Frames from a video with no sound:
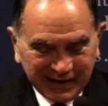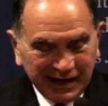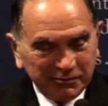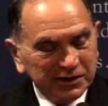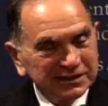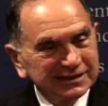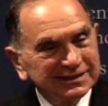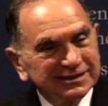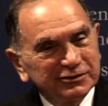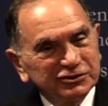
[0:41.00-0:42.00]
I want
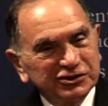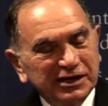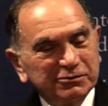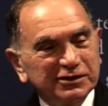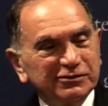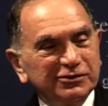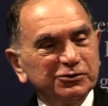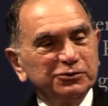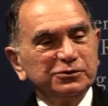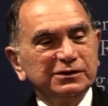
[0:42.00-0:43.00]
to share with
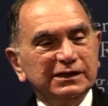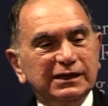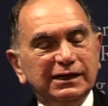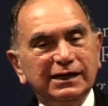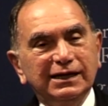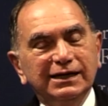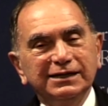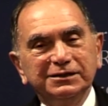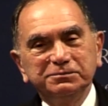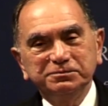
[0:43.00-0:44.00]
you
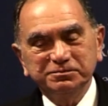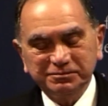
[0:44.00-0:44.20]
a